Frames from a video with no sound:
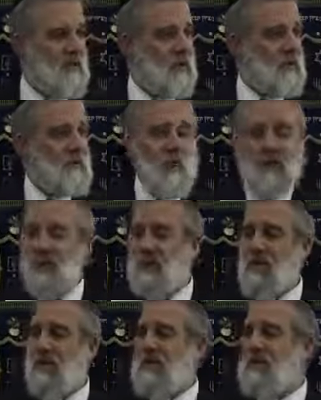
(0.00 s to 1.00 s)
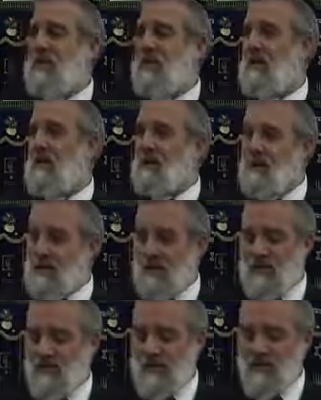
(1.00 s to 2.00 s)
It doesn't mean it doesn't exist at all. It does
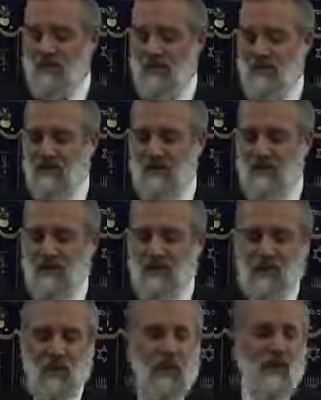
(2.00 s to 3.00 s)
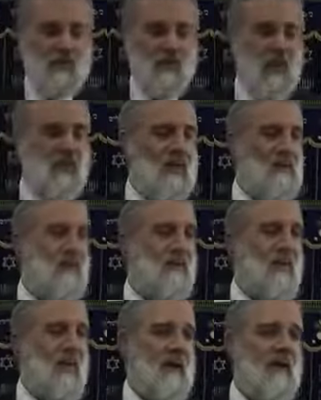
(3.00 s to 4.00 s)
exist in various levels, and we have to
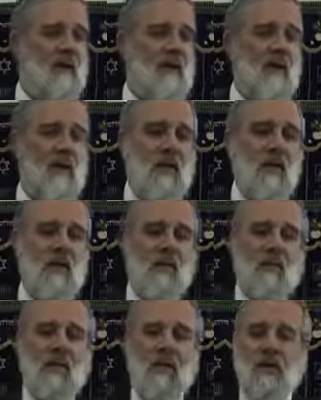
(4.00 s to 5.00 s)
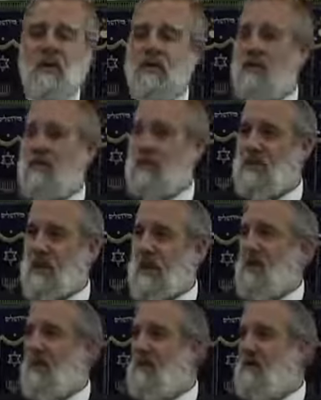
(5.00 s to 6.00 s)
identify it because if it's
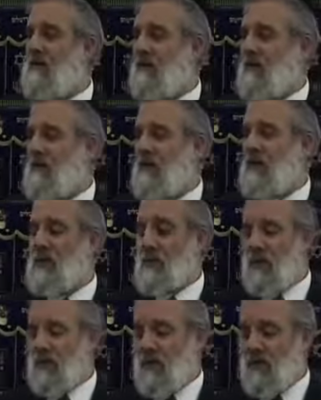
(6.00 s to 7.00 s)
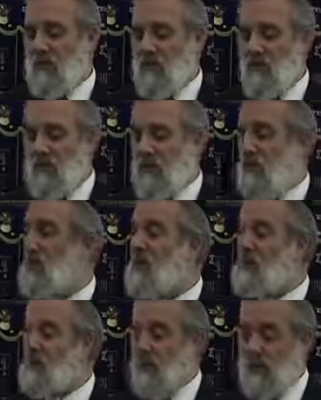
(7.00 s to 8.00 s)
there, we need to know what
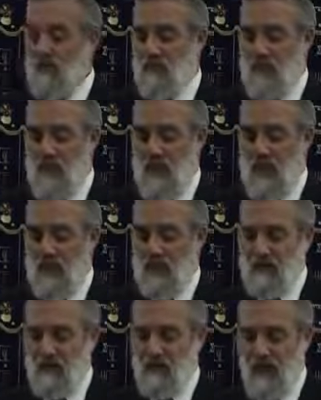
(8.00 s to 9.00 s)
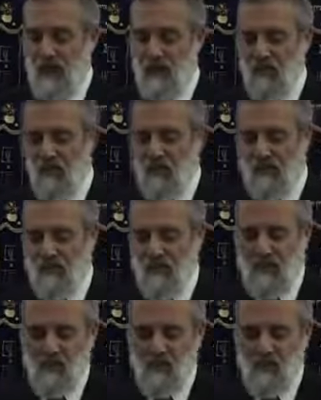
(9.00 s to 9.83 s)
to do, how to do battle with it.